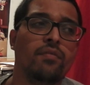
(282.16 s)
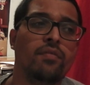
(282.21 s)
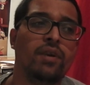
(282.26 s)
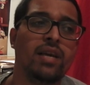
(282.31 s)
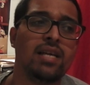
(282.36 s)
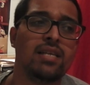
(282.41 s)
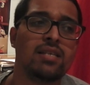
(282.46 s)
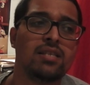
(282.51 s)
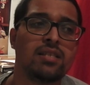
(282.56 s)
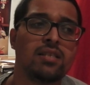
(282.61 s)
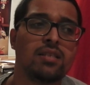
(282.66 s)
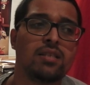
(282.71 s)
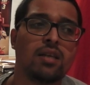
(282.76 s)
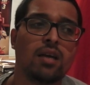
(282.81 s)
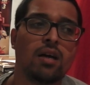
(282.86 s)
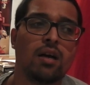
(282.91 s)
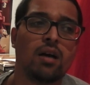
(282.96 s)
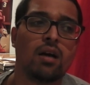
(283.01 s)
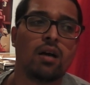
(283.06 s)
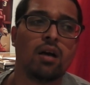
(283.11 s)
This
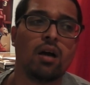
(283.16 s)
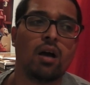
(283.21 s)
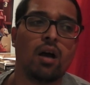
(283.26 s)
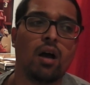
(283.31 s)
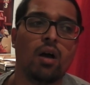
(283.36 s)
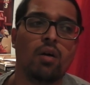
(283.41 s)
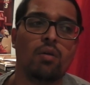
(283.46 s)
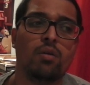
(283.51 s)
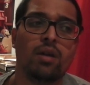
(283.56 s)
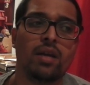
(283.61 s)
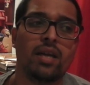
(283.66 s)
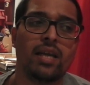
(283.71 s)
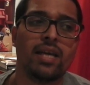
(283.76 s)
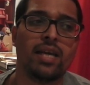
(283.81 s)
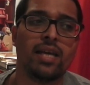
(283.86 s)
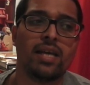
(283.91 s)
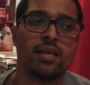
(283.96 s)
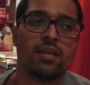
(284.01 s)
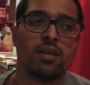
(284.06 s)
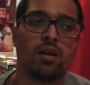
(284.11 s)

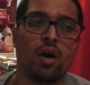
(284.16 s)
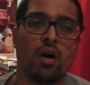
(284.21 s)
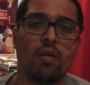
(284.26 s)
only